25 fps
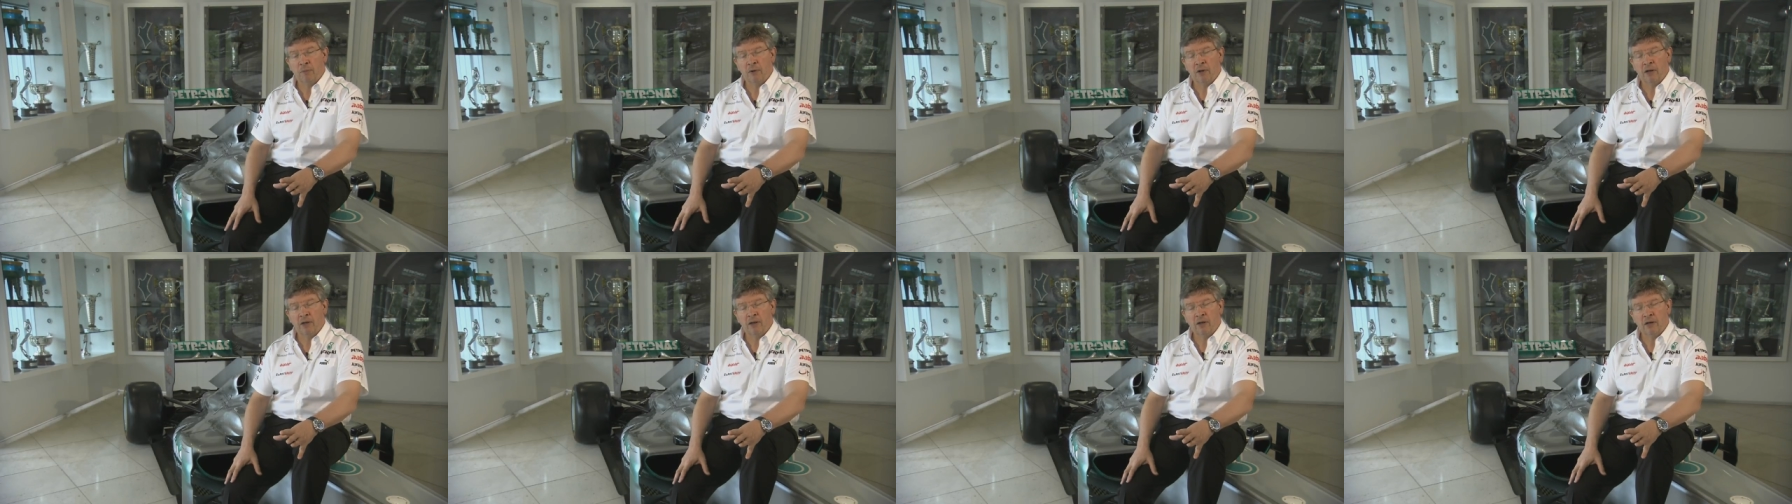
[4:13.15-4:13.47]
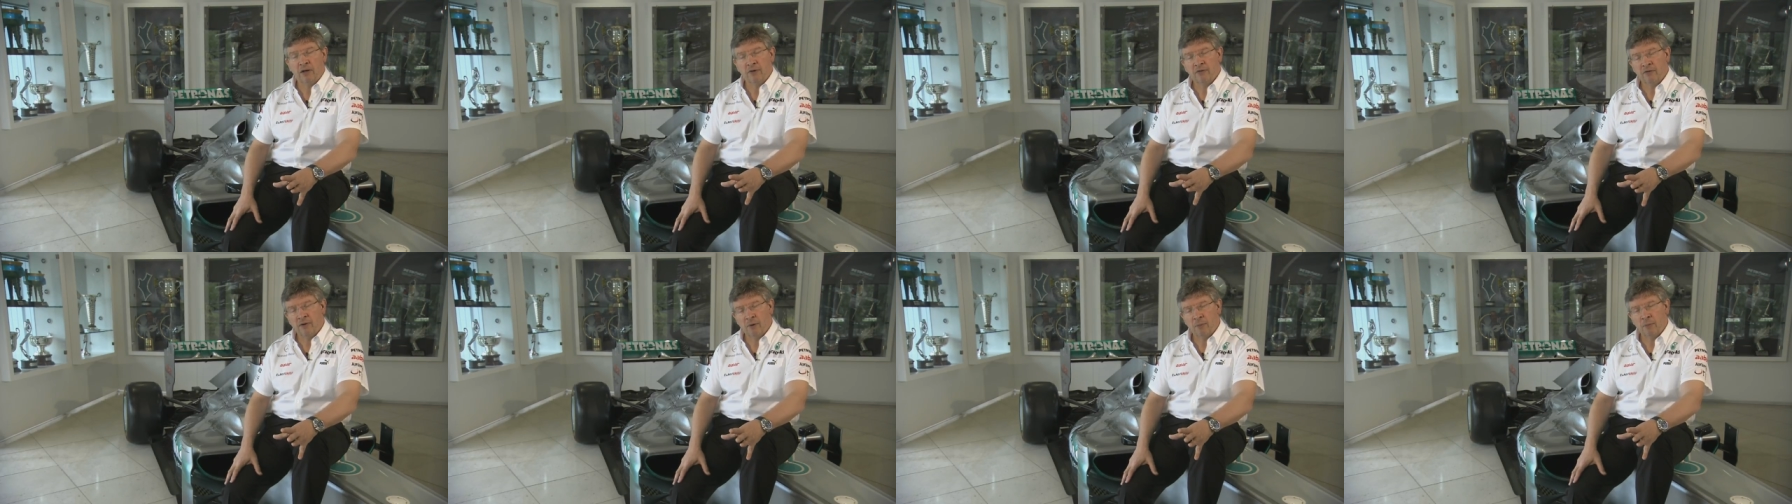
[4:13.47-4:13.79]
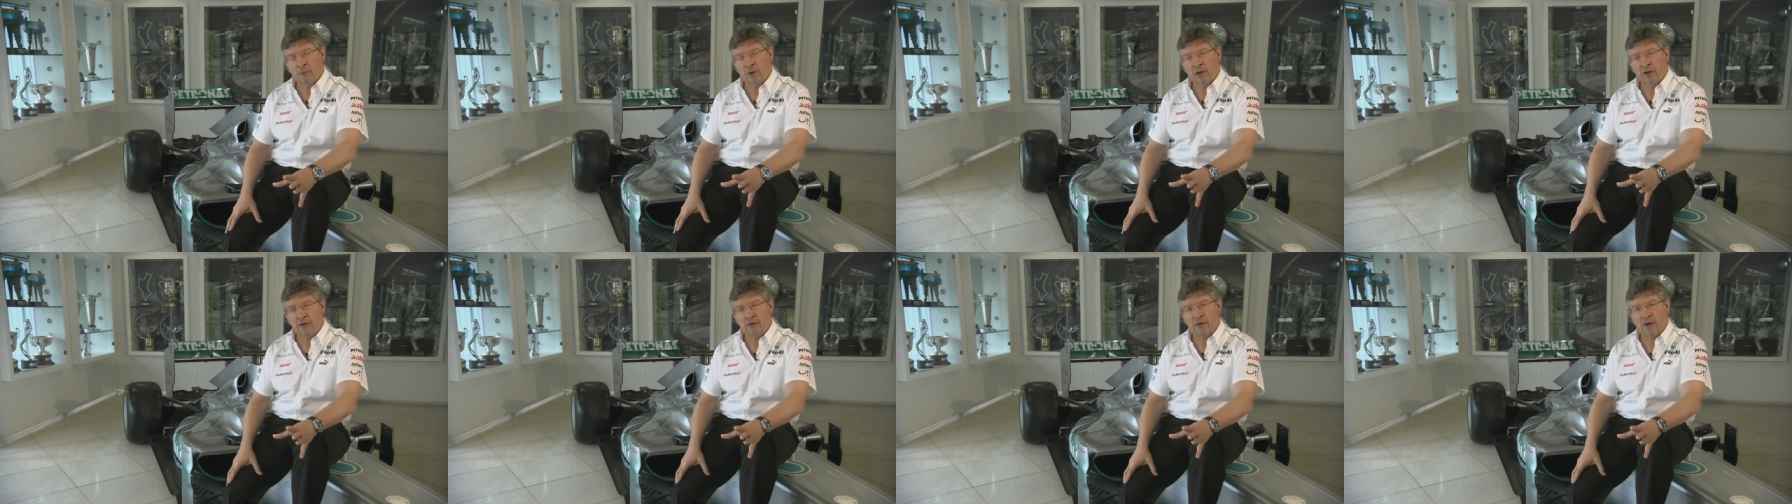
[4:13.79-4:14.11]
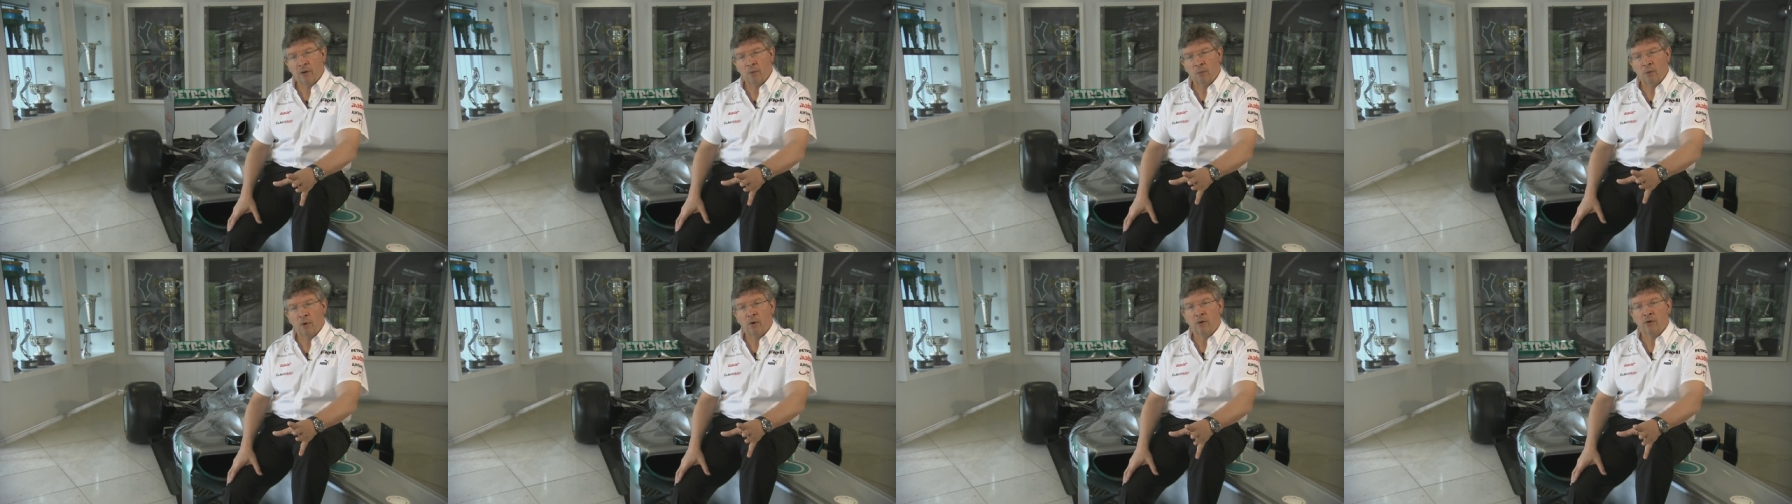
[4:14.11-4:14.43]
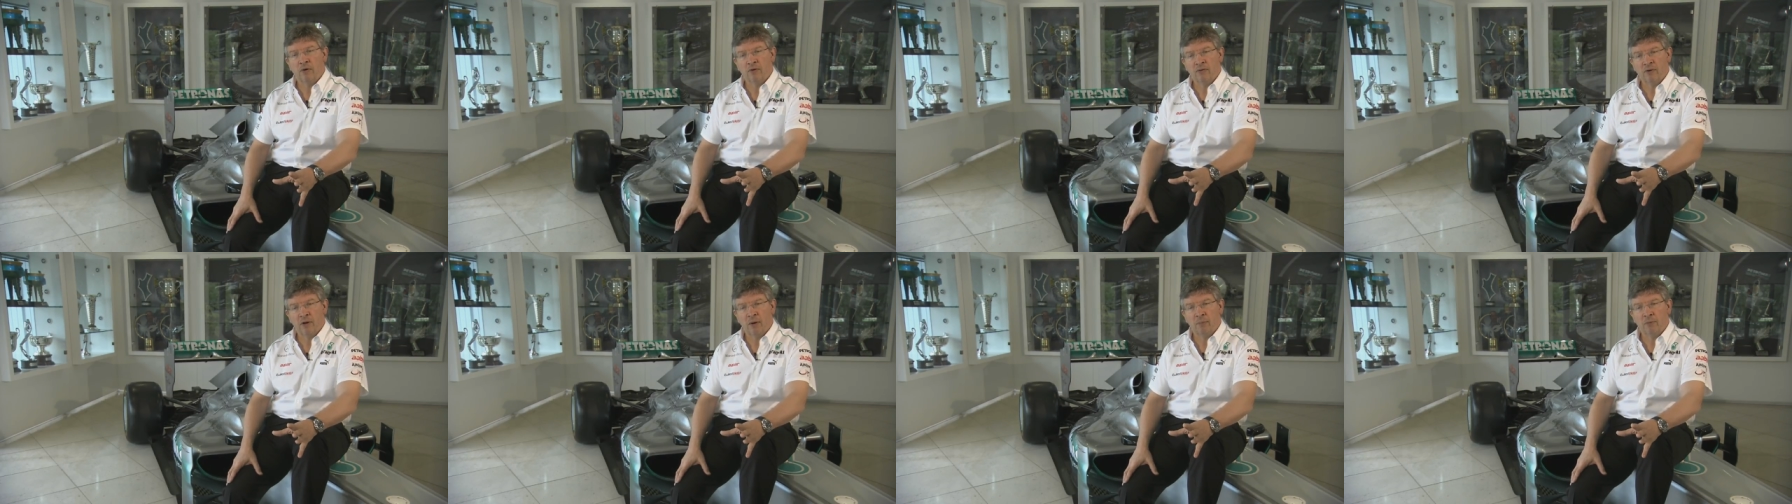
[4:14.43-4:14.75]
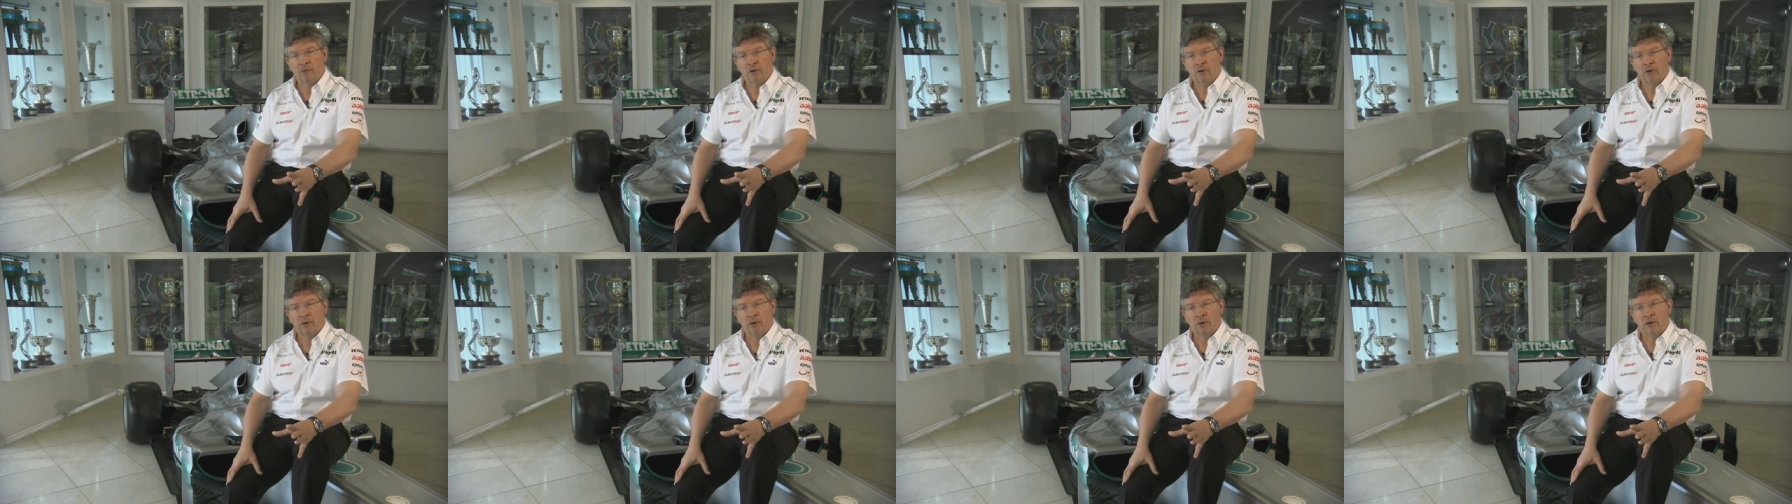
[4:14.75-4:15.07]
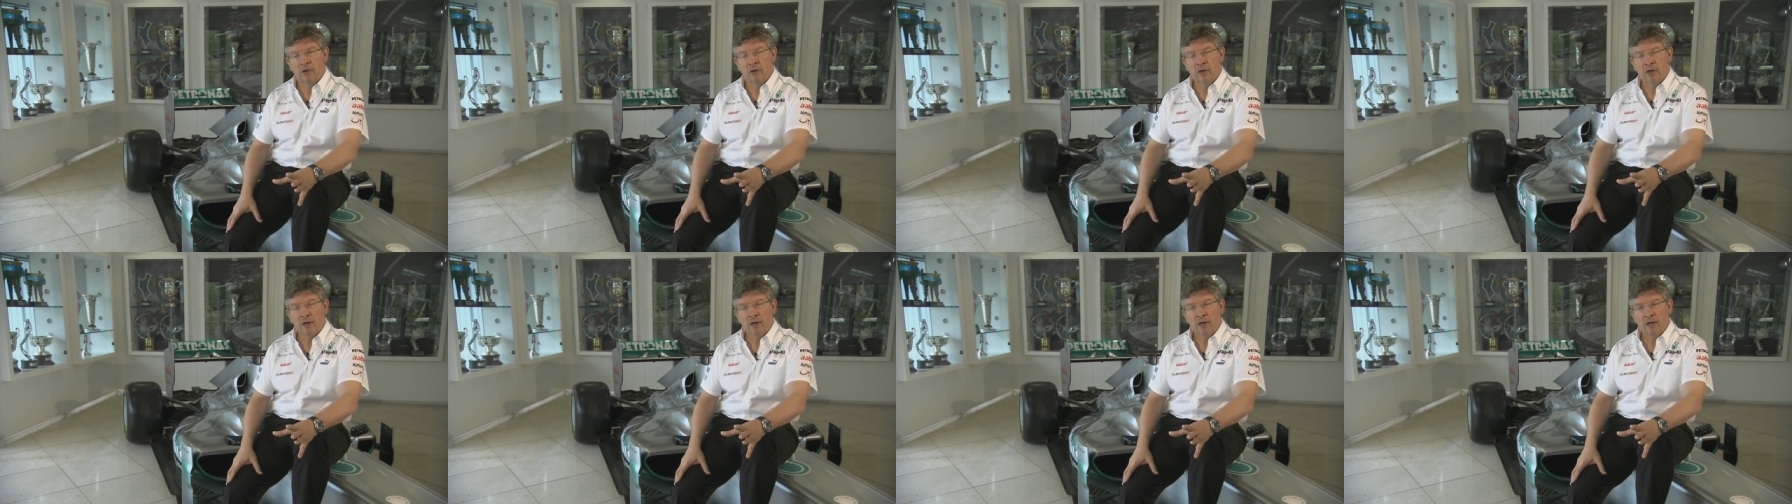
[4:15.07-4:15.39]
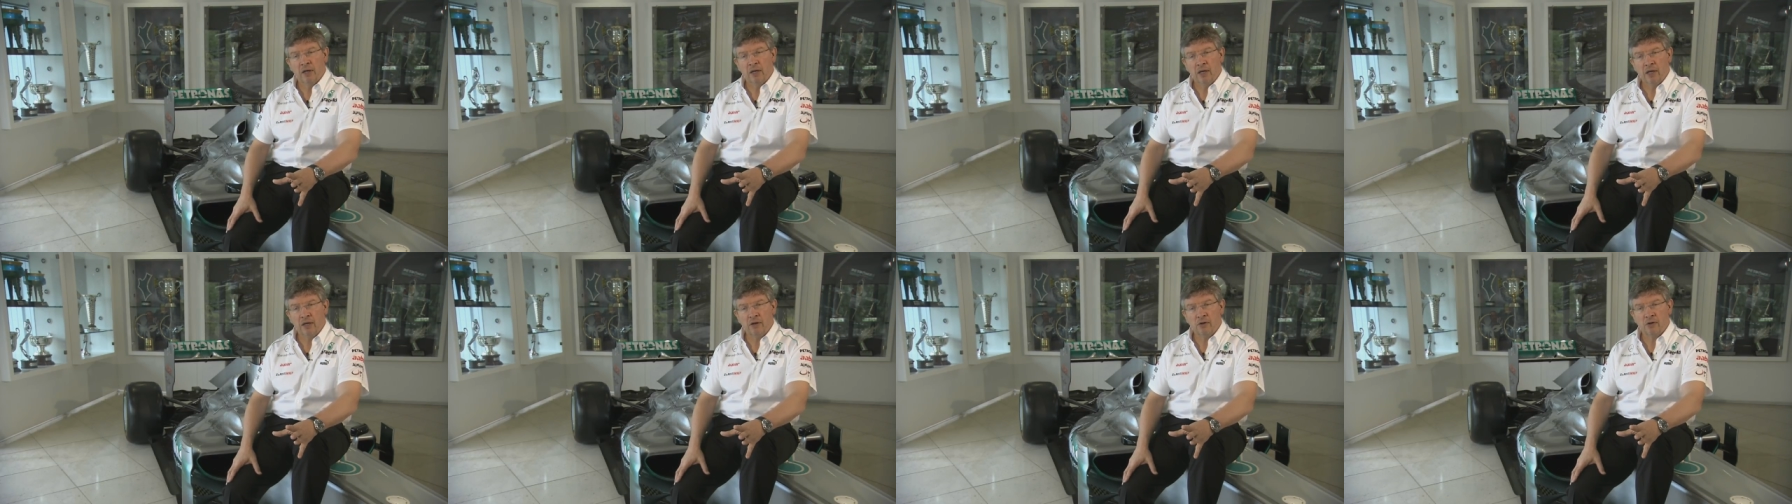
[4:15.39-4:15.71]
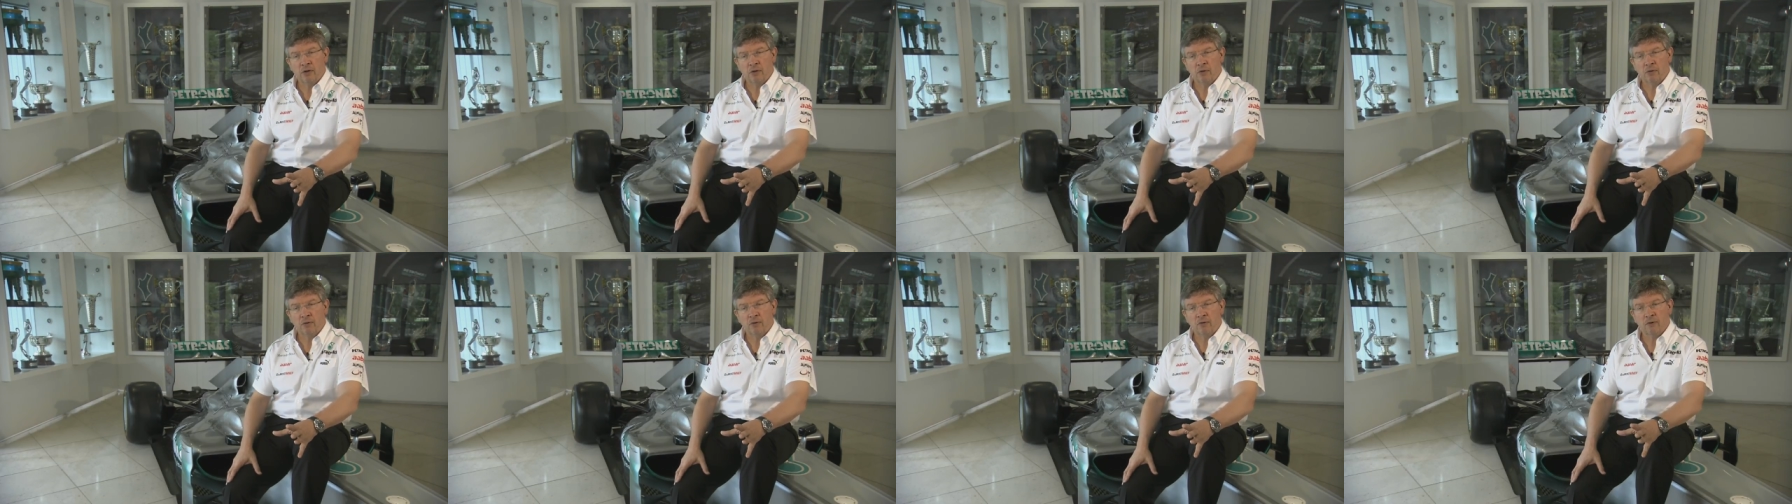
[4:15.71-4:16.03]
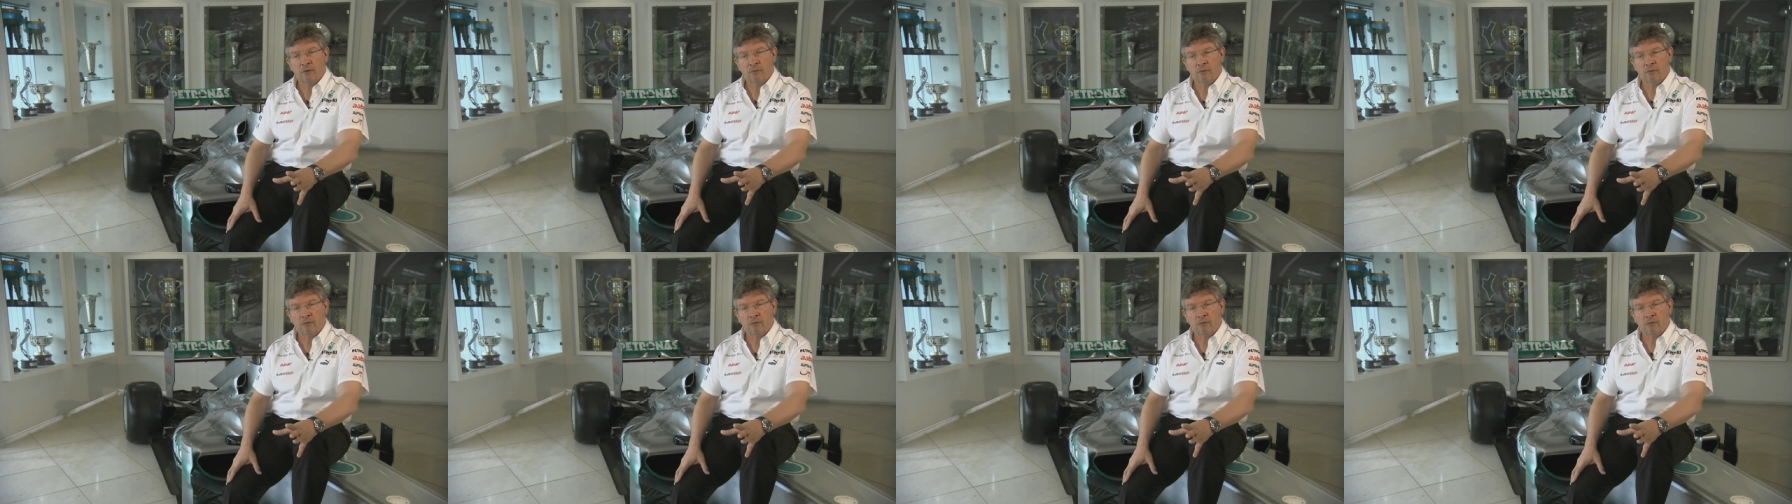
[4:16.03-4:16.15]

And I think some ways that woke us up to the issues.